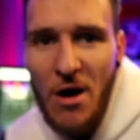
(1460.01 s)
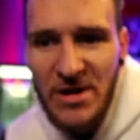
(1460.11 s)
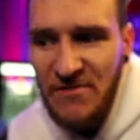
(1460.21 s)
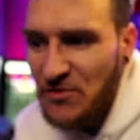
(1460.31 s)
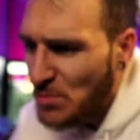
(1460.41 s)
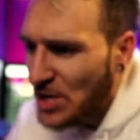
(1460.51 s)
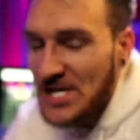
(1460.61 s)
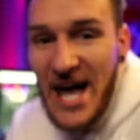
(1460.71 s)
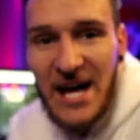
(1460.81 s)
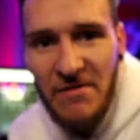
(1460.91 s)
If you're bringing
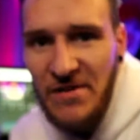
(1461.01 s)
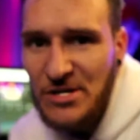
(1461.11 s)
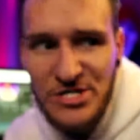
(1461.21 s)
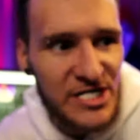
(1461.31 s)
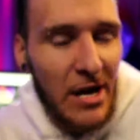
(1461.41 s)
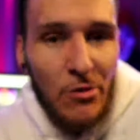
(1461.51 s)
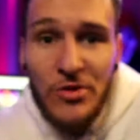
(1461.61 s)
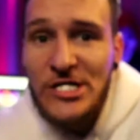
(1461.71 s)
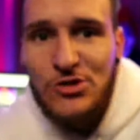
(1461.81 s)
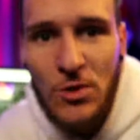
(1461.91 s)
negative energies, I don't need
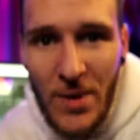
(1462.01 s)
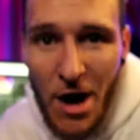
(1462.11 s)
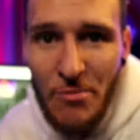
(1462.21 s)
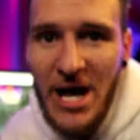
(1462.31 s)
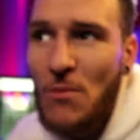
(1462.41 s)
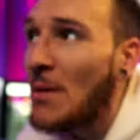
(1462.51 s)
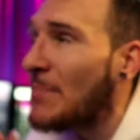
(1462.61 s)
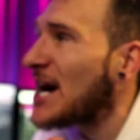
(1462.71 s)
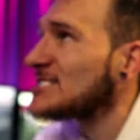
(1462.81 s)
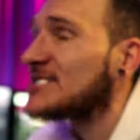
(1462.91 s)
you around me. I want
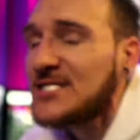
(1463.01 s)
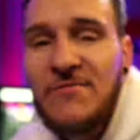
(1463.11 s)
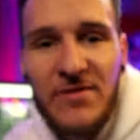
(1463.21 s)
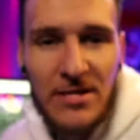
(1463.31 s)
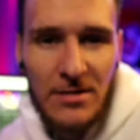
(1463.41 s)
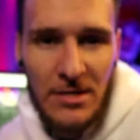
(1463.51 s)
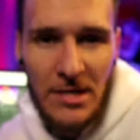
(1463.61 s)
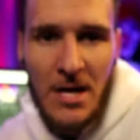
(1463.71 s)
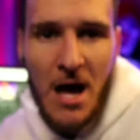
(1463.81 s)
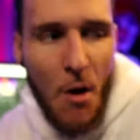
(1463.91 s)
positivity.
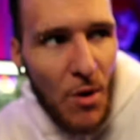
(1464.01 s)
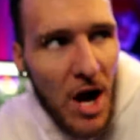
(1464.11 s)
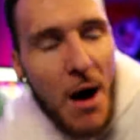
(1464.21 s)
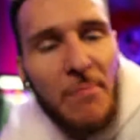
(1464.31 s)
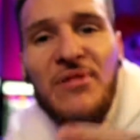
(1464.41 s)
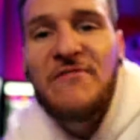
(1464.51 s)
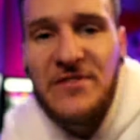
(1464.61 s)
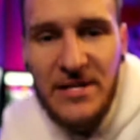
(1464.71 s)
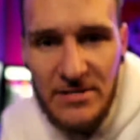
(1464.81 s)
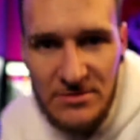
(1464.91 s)
I want uplifting.